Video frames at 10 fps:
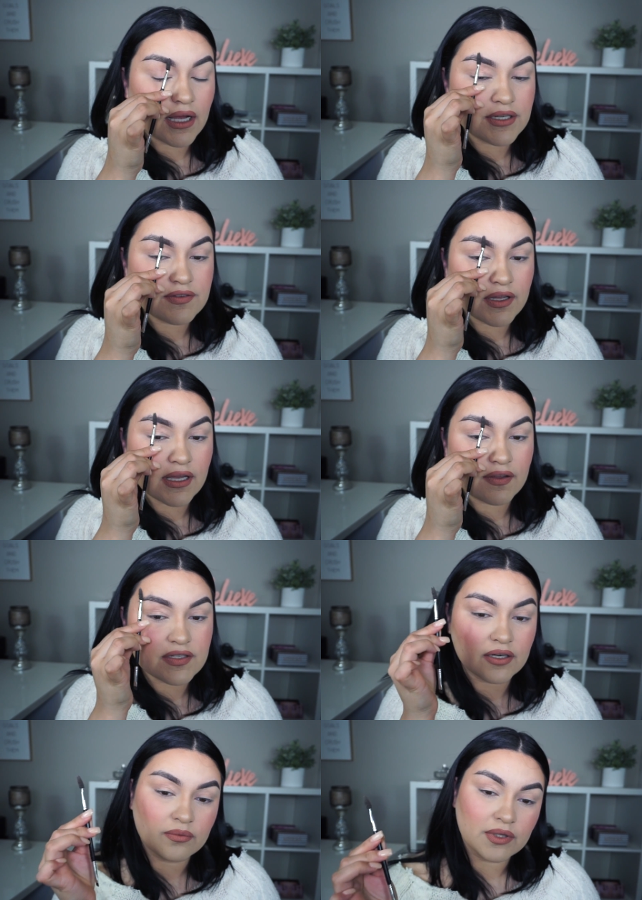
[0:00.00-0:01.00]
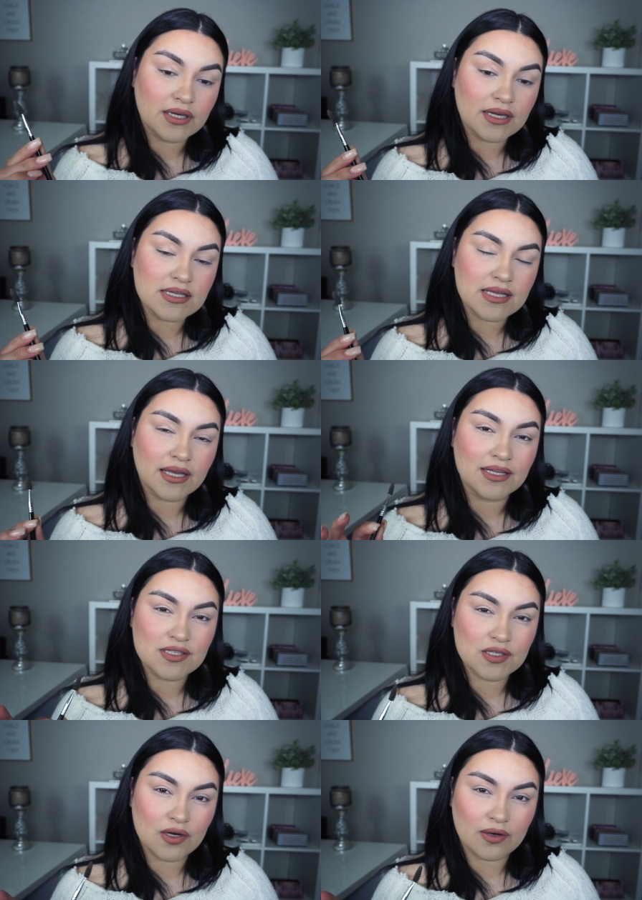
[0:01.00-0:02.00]
I just feel like it gives it a really nice like
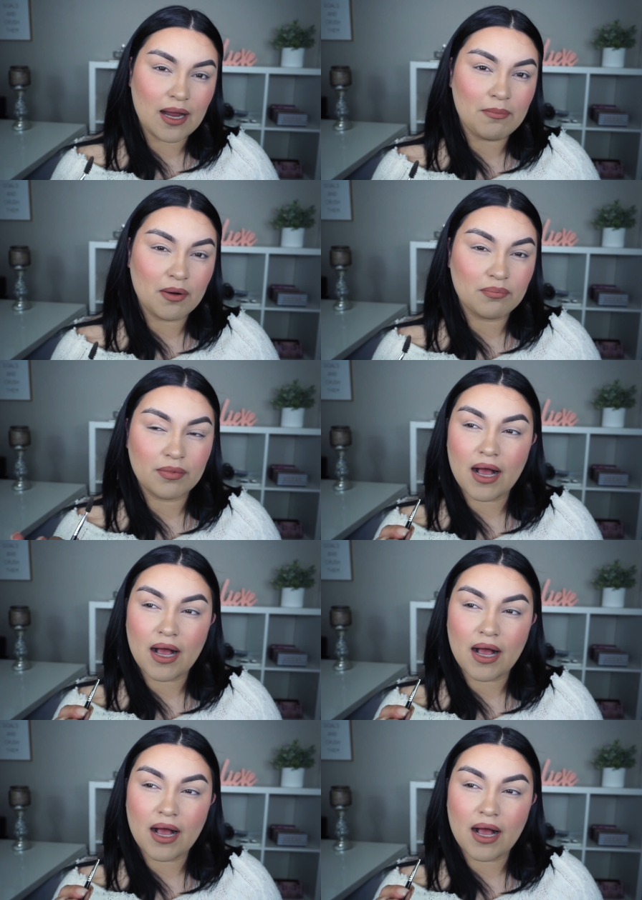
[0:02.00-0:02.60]
Instagram